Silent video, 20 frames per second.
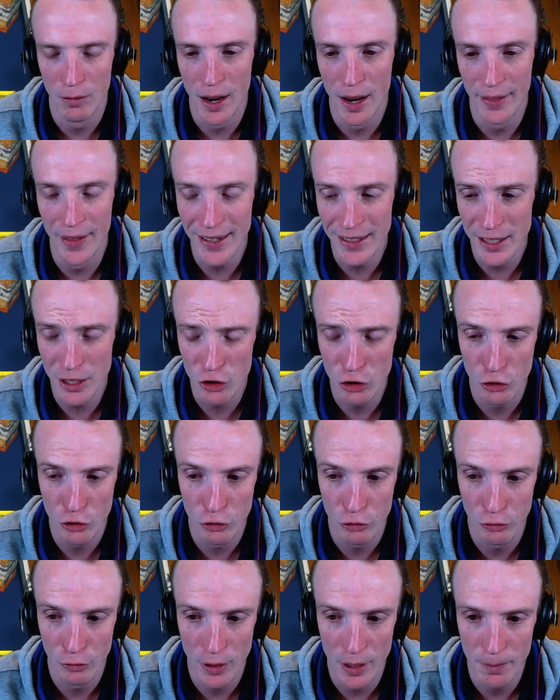run. That's a
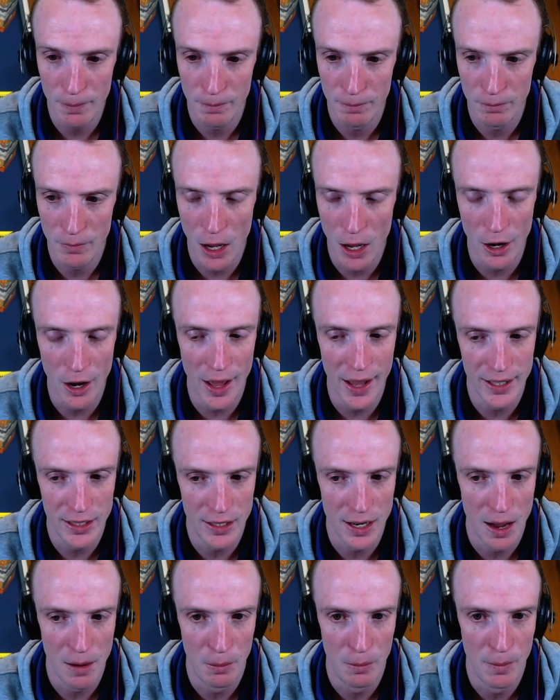trip. No, that's
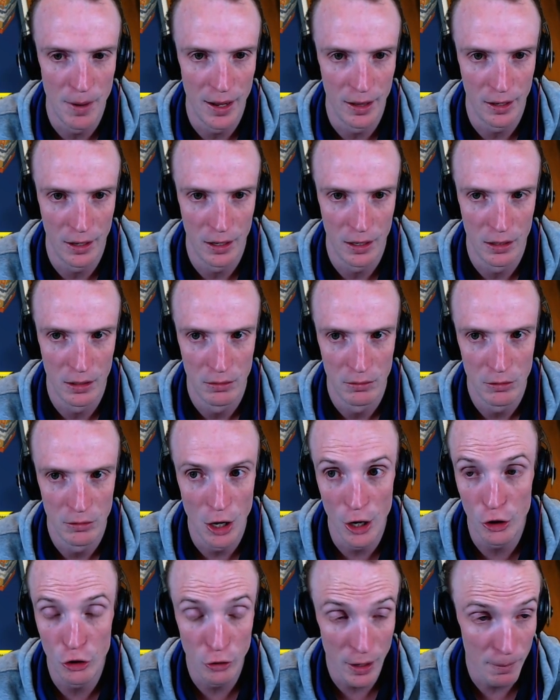double mulligan.
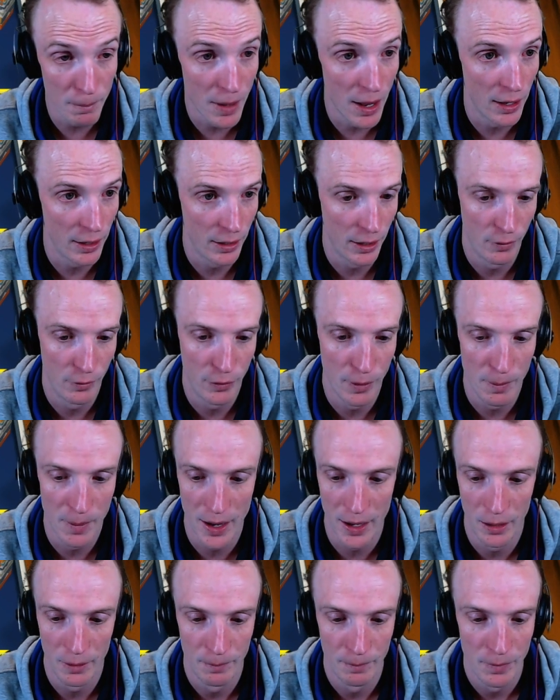No, trip mulligan for
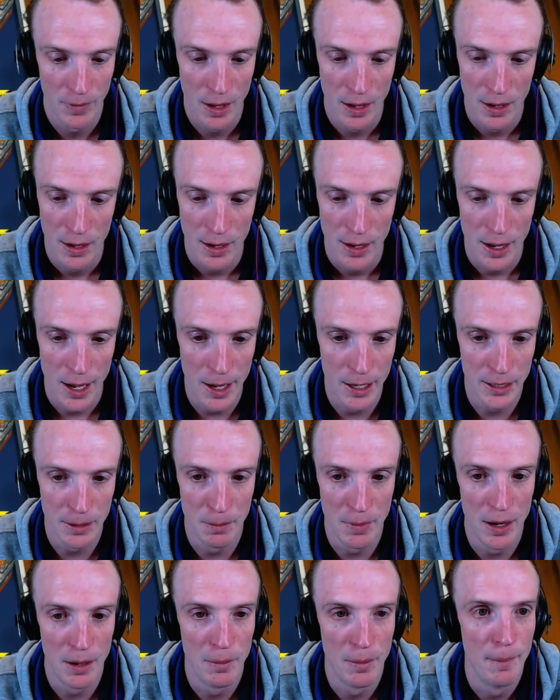me. As a
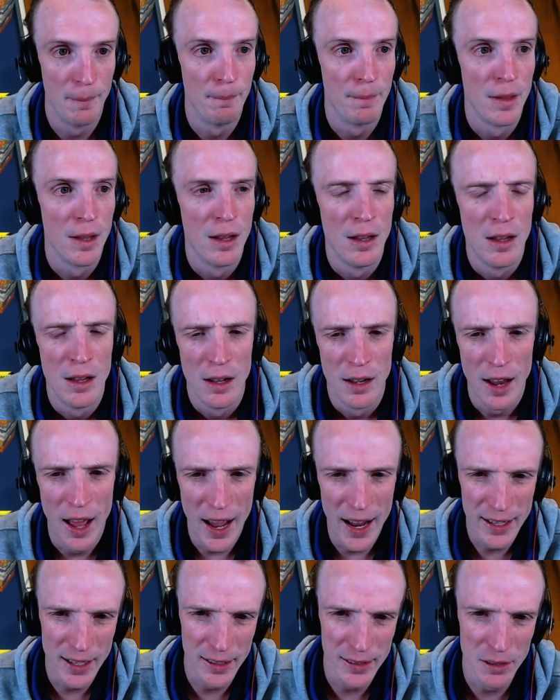minimum.
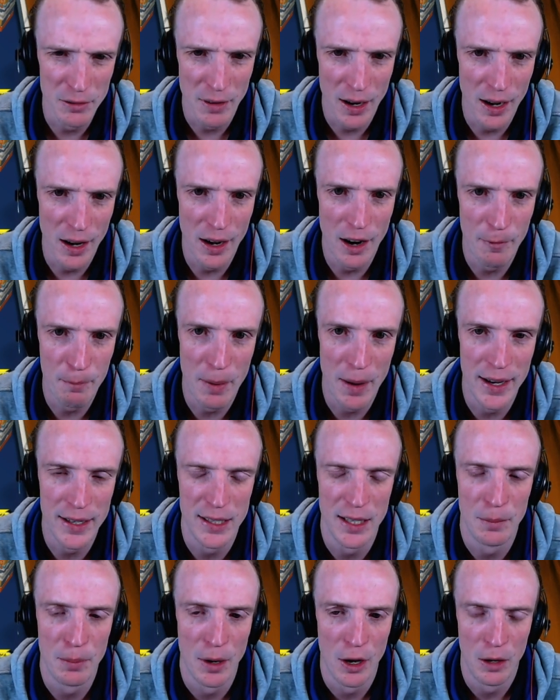Like, it doesn't run enough
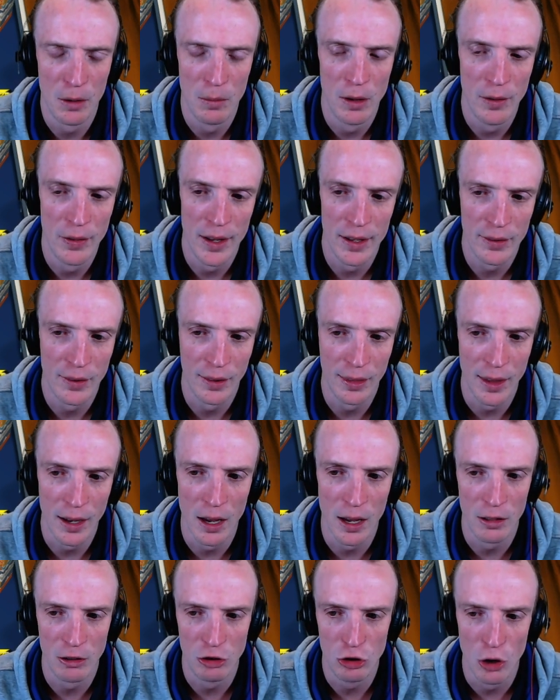basic Pokemon. That's the thing
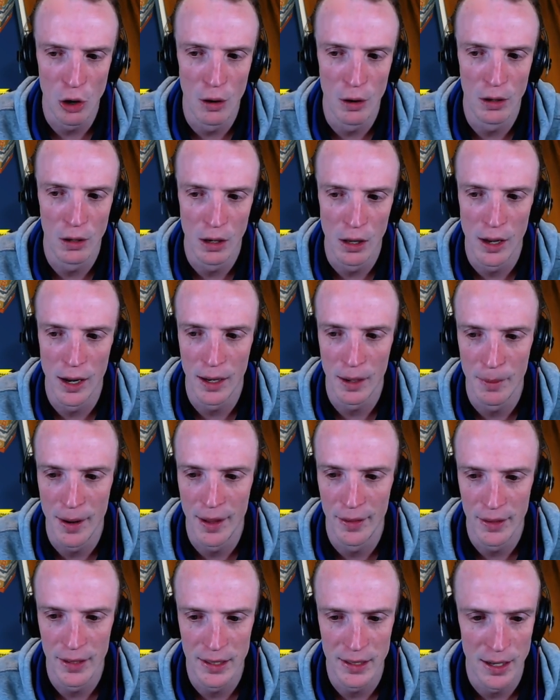I don't like
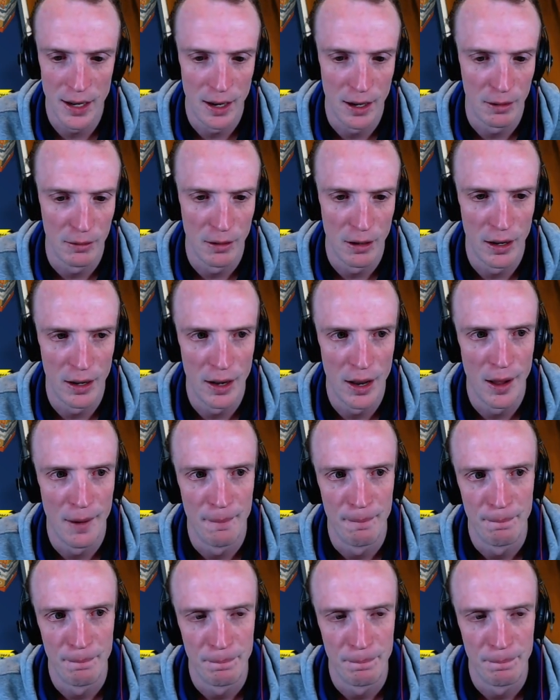about this deck right now.